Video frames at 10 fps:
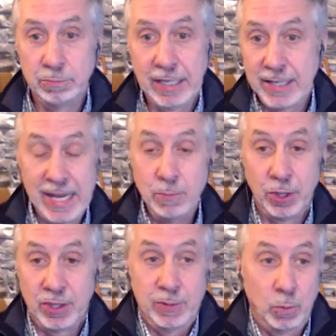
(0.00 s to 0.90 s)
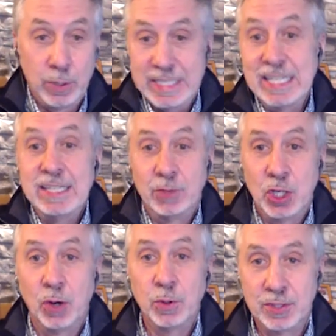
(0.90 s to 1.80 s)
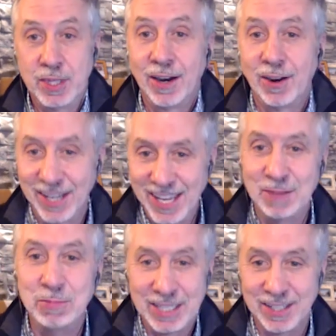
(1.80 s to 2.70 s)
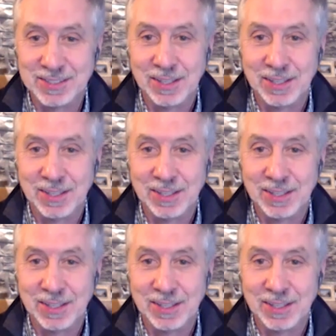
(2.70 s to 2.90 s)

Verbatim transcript: that came with them that we didn't even know was there again because